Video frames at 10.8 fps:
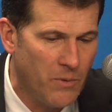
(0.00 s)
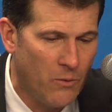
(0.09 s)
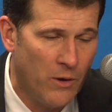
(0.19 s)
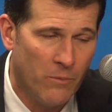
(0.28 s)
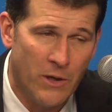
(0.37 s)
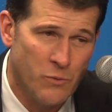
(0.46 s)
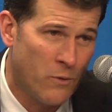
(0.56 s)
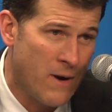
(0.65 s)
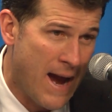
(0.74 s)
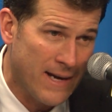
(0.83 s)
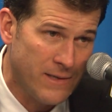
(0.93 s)
but we were much
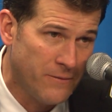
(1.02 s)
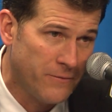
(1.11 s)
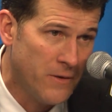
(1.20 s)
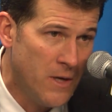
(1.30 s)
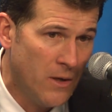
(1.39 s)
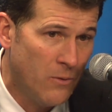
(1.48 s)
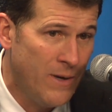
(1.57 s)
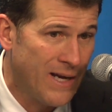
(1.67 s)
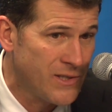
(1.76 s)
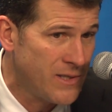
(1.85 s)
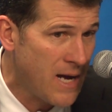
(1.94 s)
more active. We
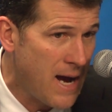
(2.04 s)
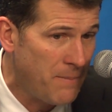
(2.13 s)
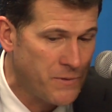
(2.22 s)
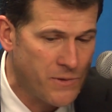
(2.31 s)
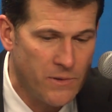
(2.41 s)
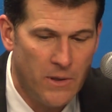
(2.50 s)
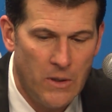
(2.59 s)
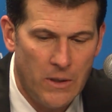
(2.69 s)
got stops.